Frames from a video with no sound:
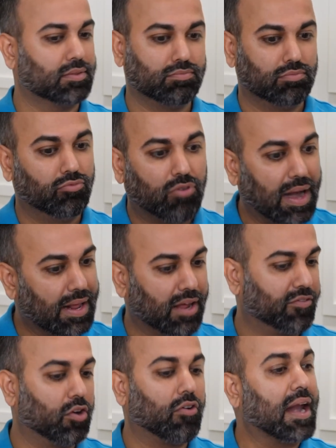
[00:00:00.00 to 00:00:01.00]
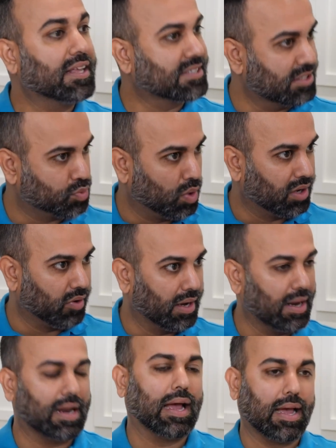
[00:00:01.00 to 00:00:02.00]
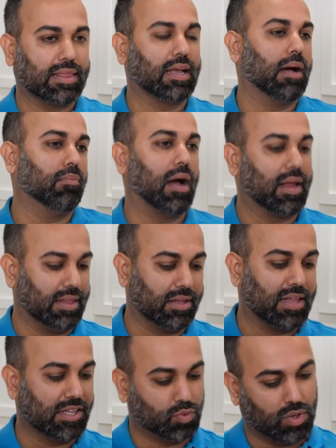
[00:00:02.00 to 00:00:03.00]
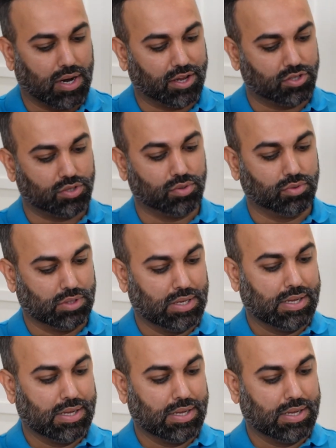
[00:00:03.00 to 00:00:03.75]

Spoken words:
writing, if your writing skills weren't great. And I think that's where I used to